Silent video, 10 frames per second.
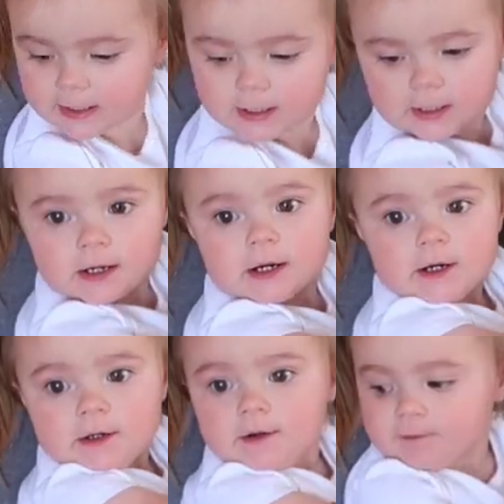
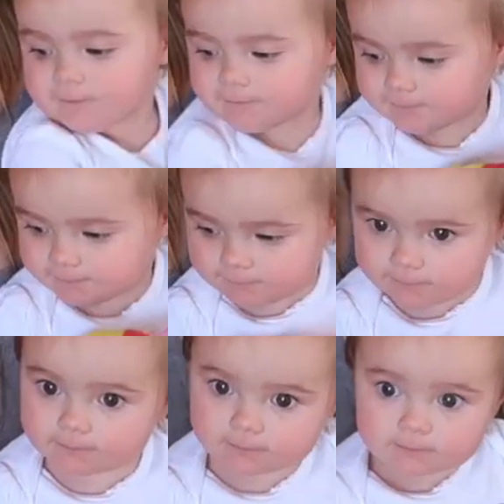
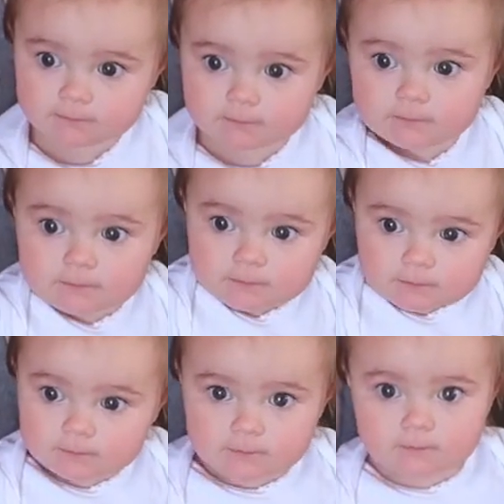
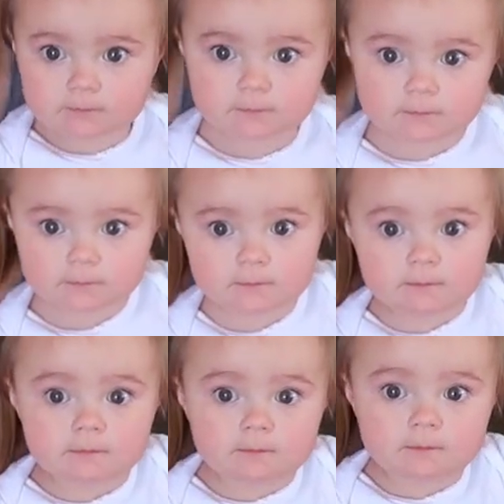
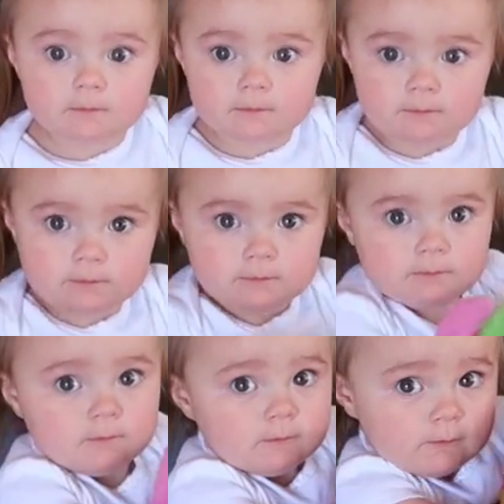
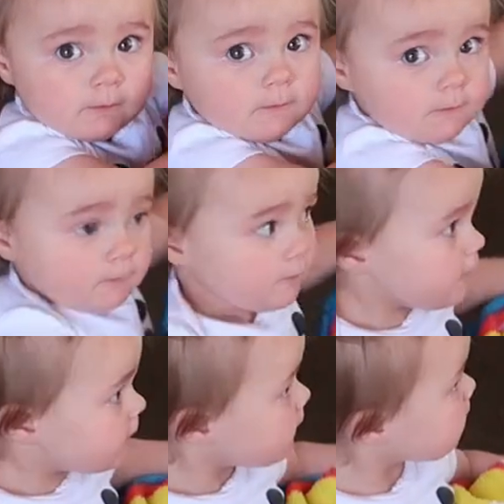
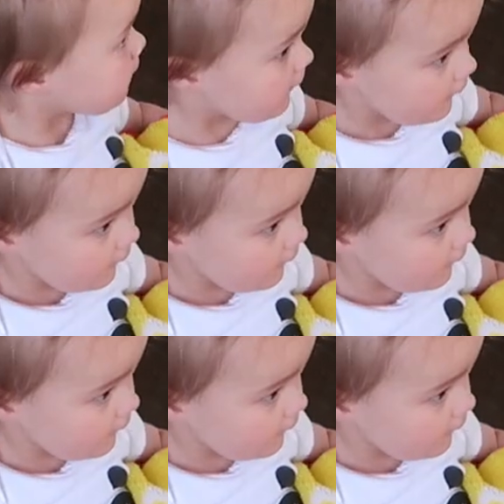This person isn't speaking.